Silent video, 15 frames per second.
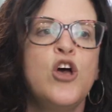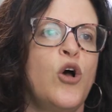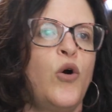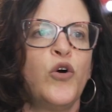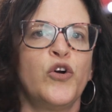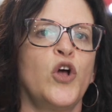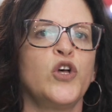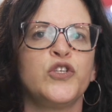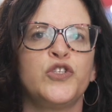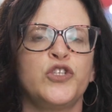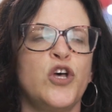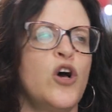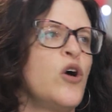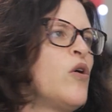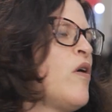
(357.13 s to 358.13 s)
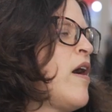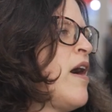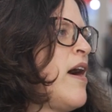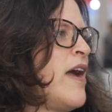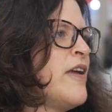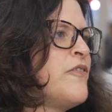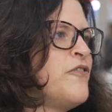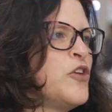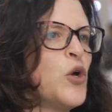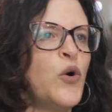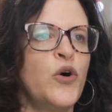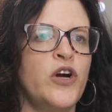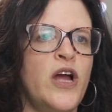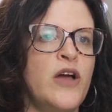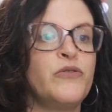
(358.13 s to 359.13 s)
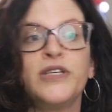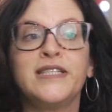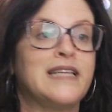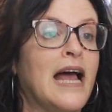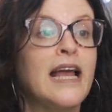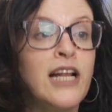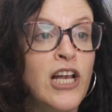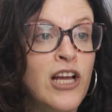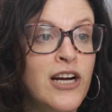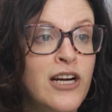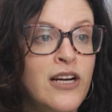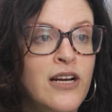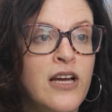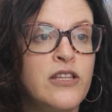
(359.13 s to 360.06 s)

or also if you're a recycler